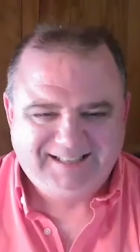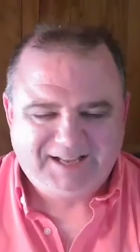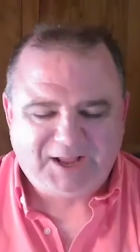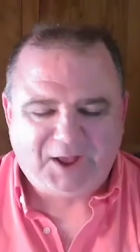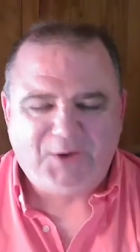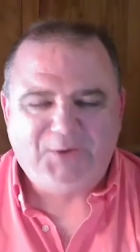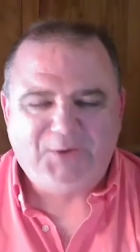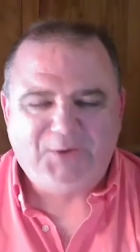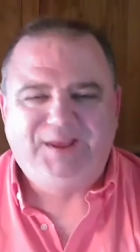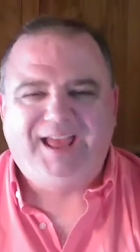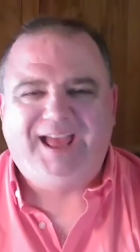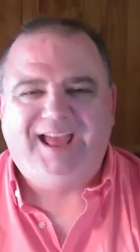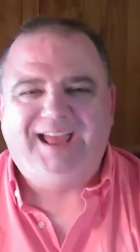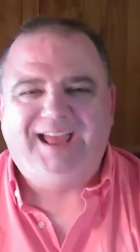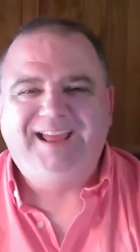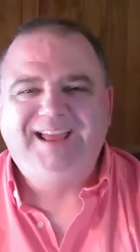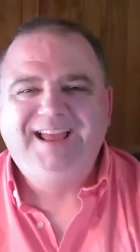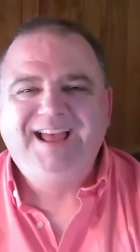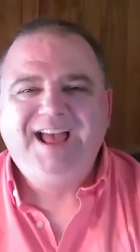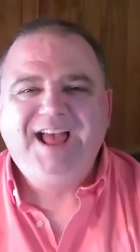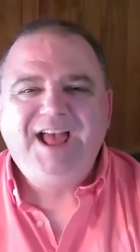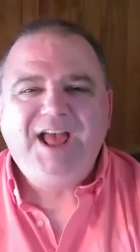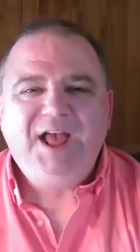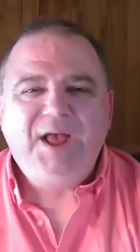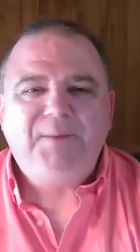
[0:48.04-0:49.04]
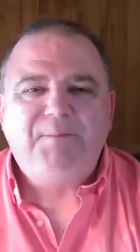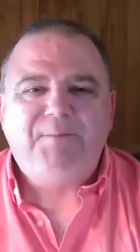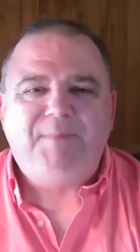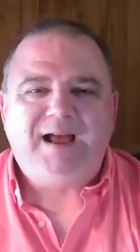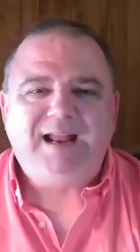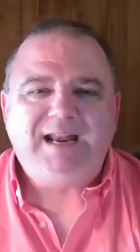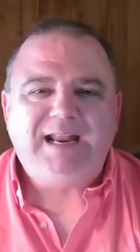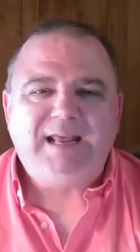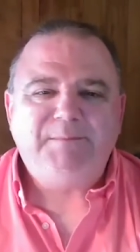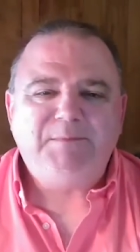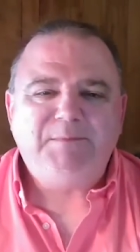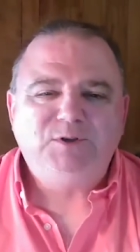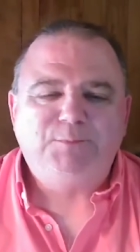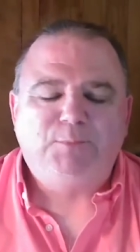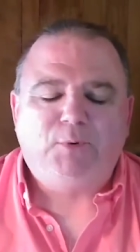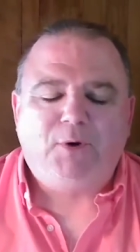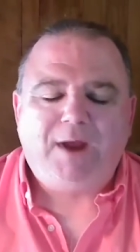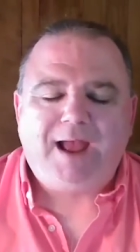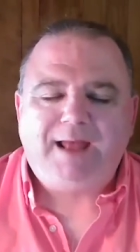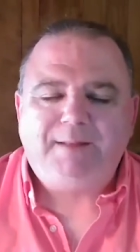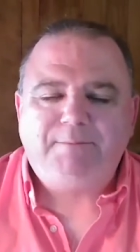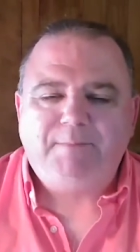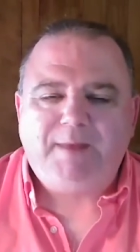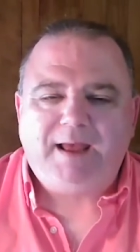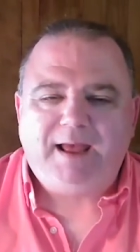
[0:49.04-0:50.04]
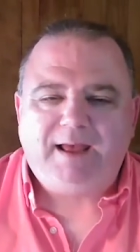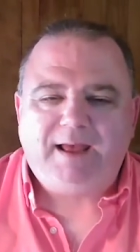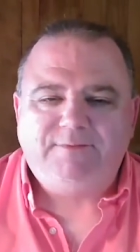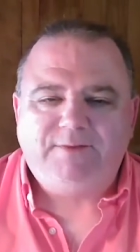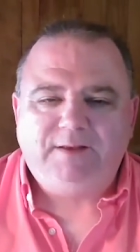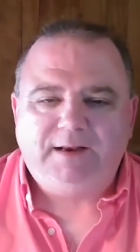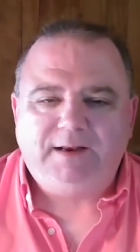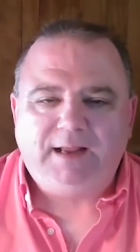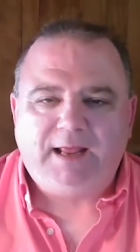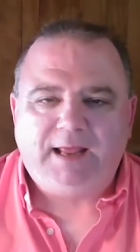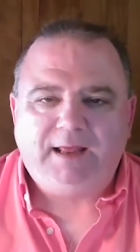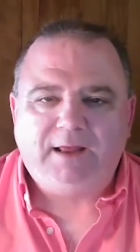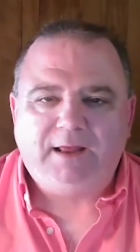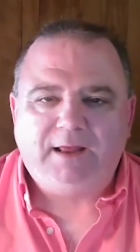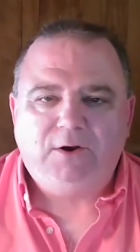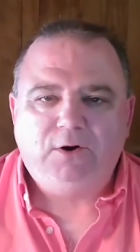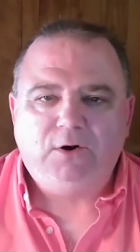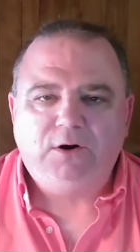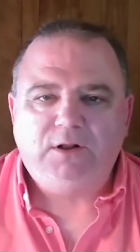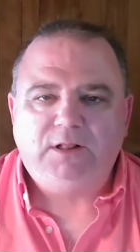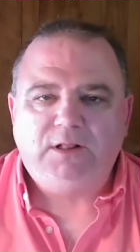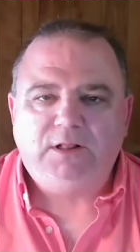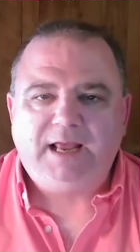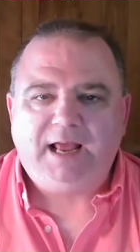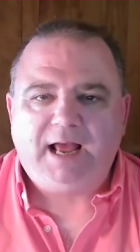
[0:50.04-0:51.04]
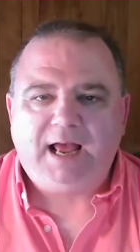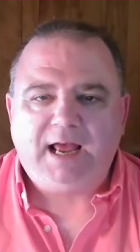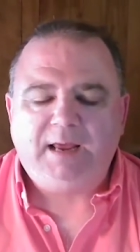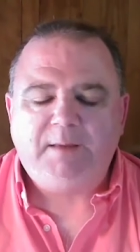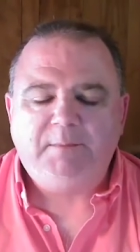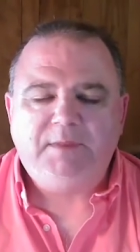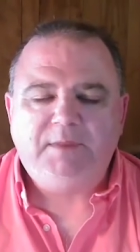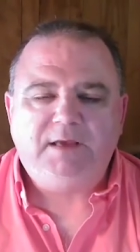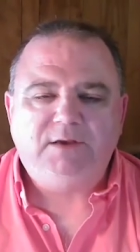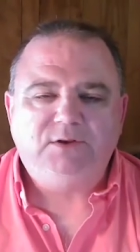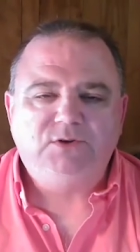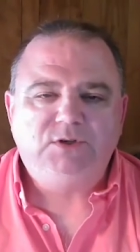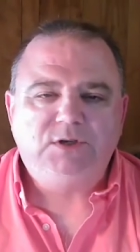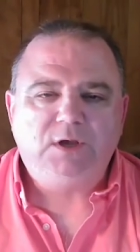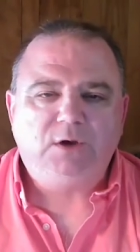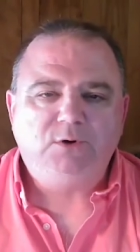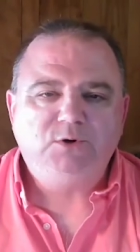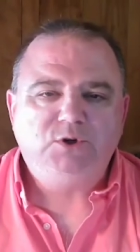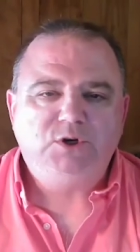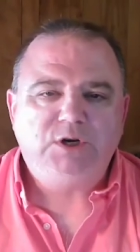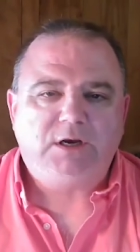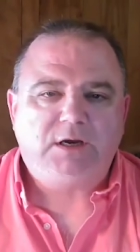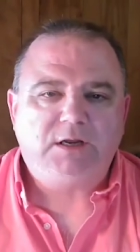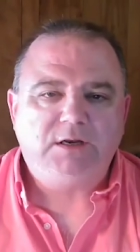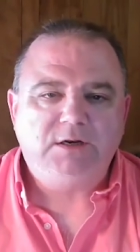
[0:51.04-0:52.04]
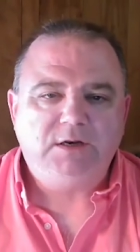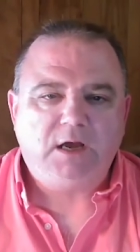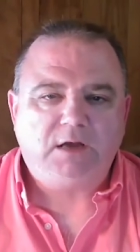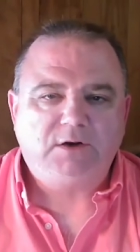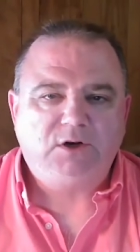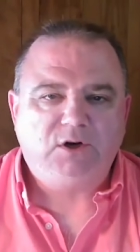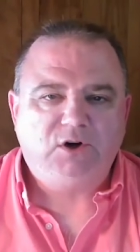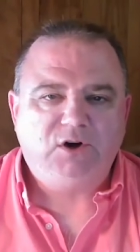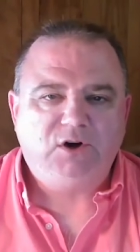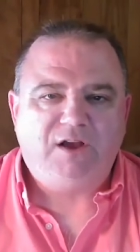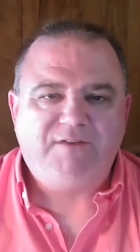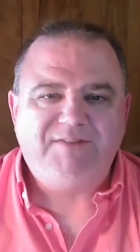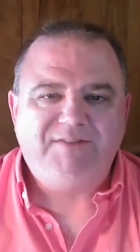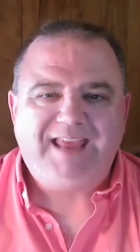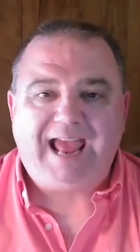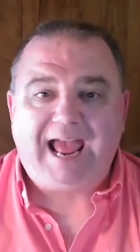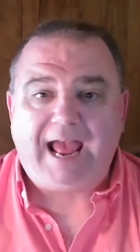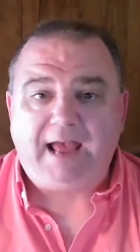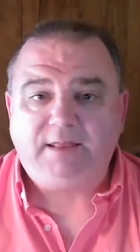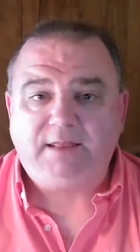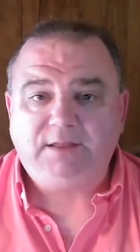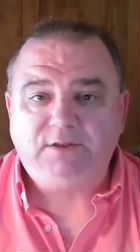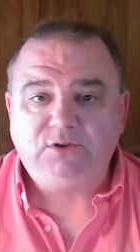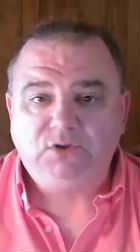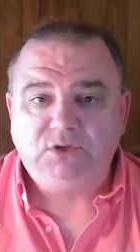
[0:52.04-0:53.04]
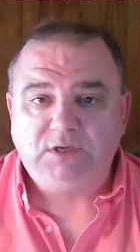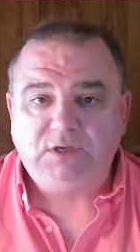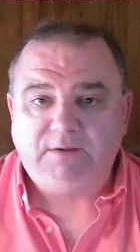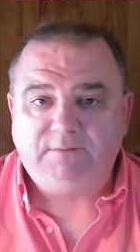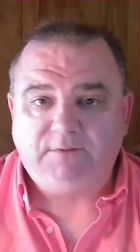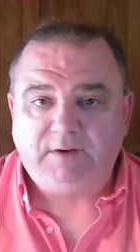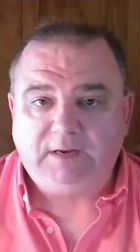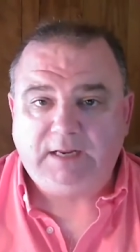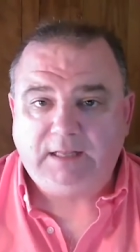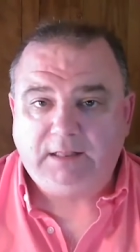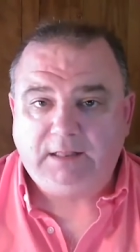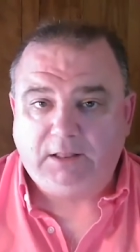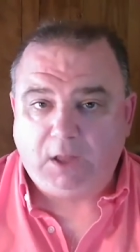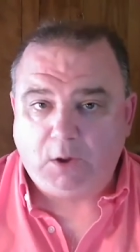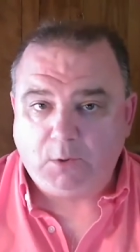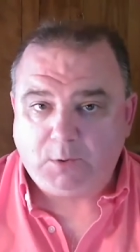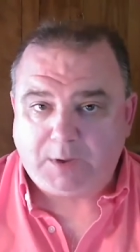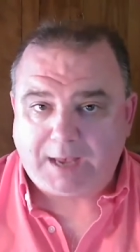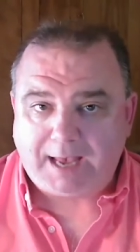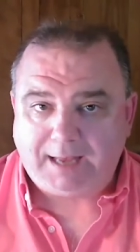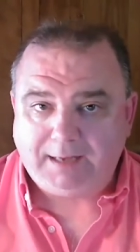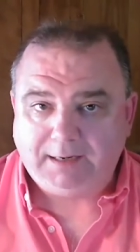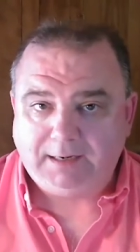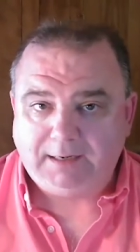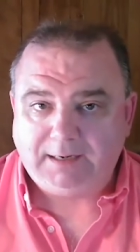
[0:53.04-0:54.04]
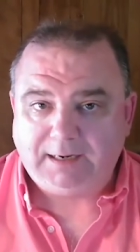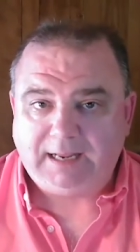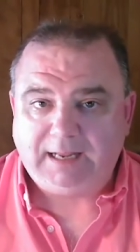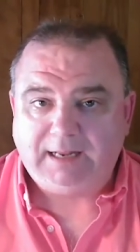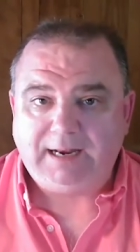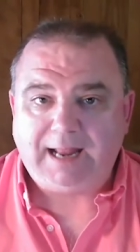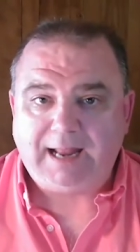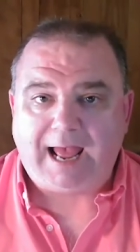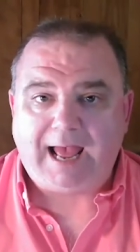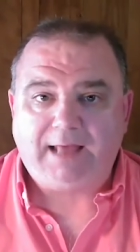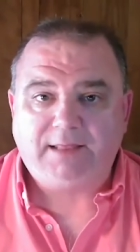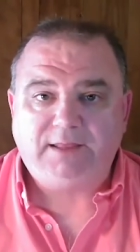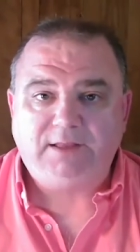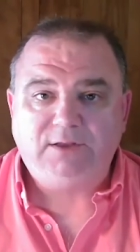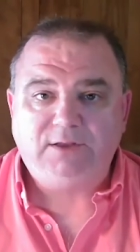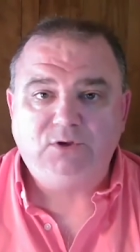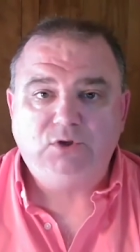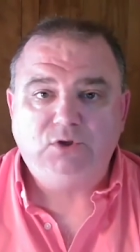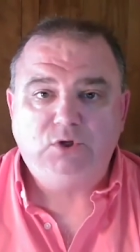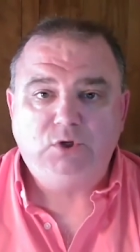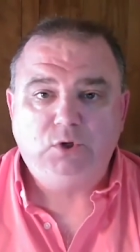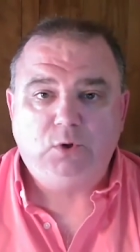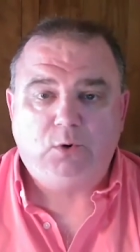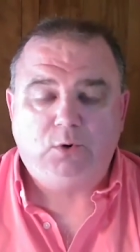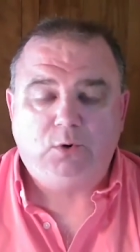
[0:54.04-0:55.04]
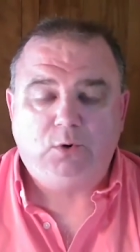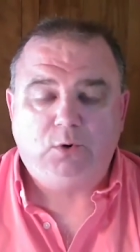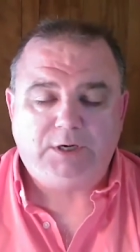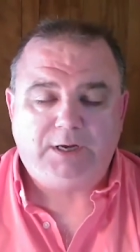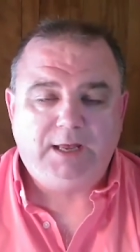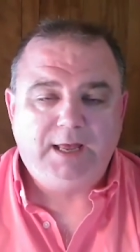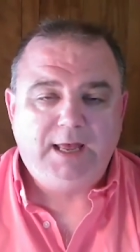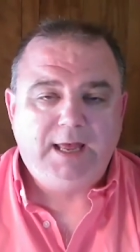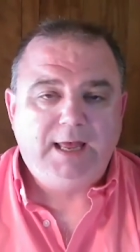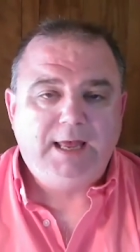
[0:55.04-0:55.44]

Okay. My name is Brad Maffett, and currently I am the associate conductor of the Athens Symphony located in Athens, Georgia.